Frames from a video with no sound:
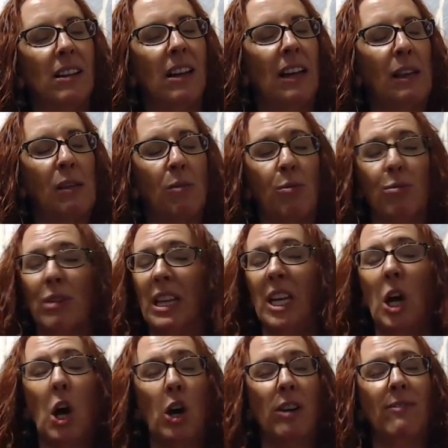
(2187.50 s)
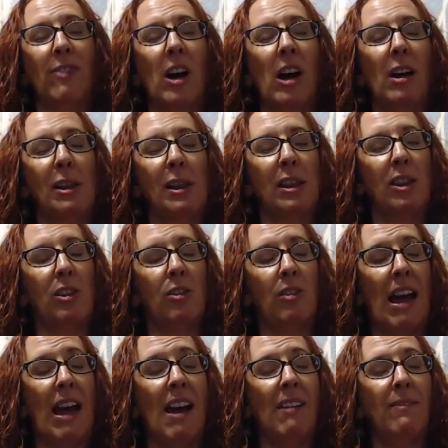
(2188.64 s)
it's really hard for us to
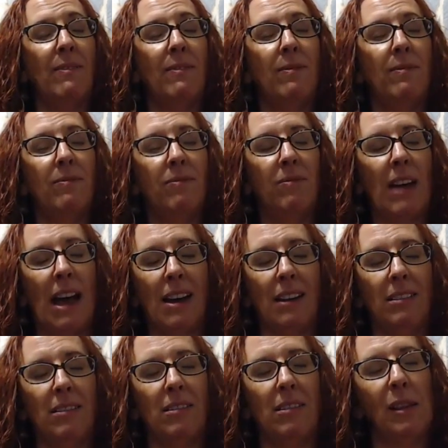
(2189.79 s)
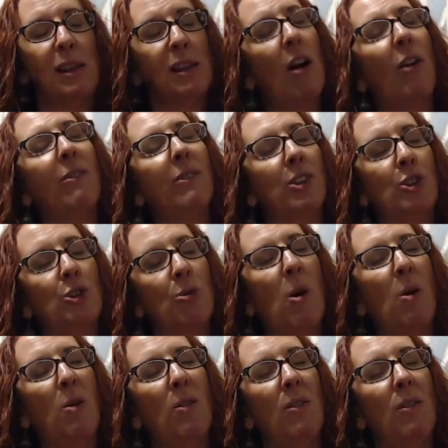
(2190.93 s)
have that
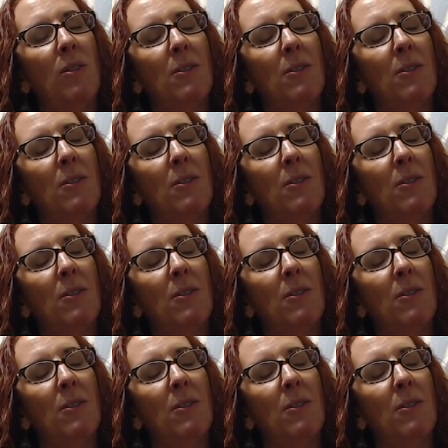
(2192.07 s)
self-control.